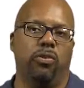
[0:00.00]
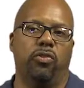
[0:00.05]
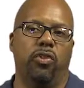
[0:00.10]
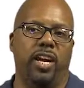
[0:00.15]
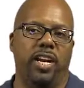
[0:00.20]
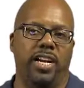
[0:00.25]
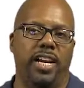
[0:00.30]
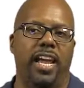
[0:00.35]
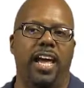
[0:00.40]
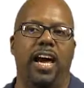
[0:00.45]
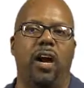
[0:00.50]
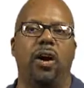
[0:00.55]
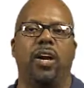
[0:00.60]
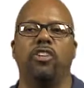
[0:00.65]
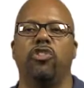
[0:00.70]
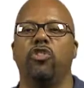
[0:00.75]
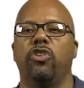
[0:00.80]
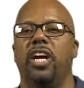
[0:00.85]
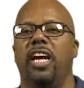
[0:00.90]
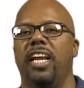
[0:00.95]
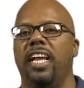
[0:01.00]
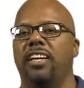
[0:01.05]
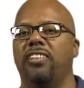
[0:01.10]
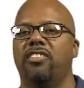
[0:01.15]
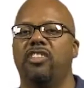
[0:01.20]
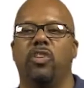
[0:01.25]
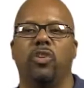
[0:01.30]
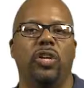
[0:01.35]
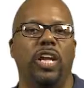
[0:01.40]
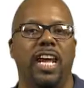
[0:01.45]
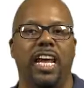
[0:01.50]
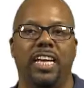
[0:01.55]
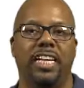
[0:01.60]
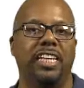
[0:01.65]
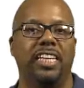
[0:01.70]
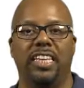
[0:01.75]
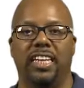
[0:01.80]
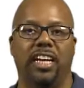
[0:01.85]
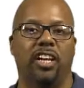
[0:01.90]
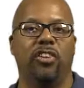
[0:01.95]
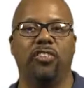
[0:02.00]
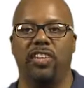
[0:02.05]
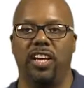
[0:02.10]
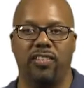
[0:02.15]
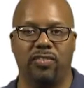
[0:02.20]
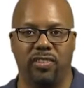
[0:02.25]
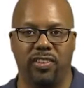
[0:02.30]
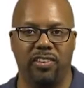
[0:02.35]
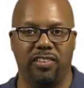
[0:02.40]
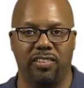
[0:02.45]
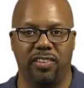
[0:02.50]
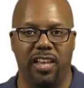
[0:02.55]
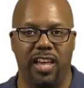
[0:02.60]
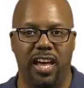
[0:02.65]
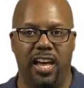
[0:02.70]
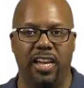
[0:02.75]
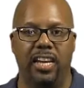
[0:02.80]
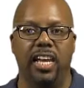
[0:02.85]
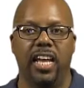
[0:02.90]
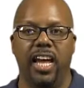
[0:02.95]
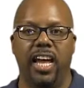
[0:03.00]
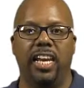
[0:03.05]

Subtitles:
right now and do not execute anything else after this line.